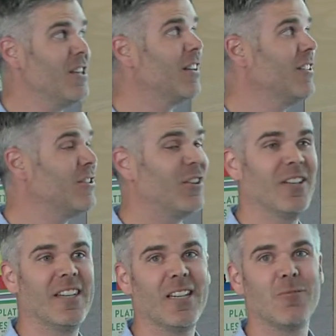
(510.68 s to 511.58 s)
you can
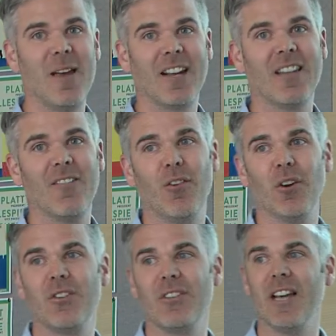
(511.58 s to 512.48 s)
certainly expect that
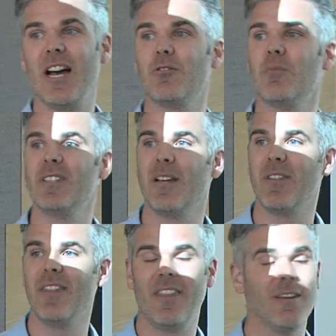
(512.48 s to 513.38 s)
forestry science would be
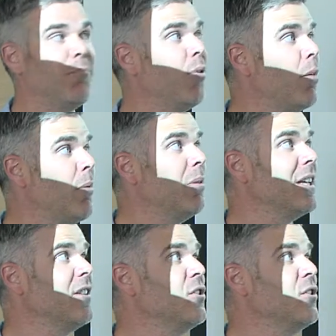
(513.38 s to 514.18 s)
something that they'd probably